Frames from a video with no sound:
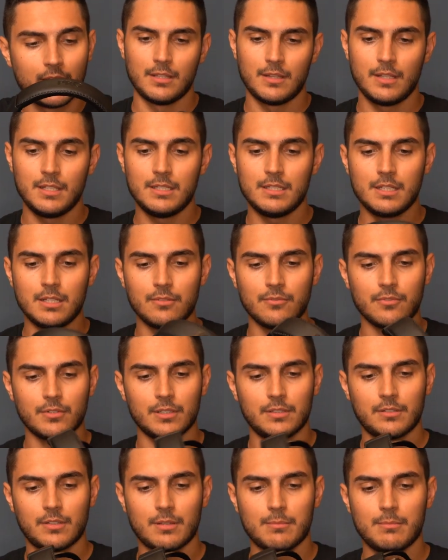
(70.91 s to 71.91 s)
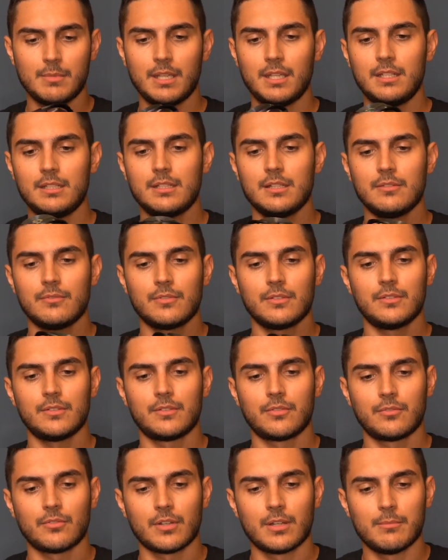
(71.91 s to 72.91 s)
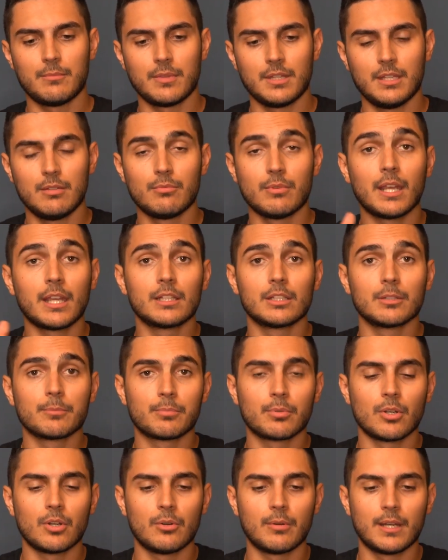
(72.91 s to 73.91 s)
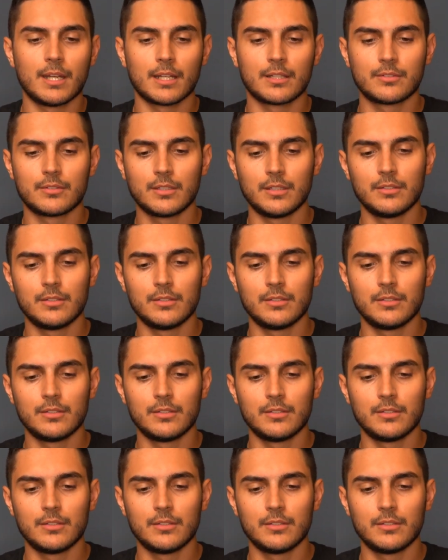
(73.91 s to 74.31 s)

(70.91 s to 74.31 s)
The main difference from the regular Pro X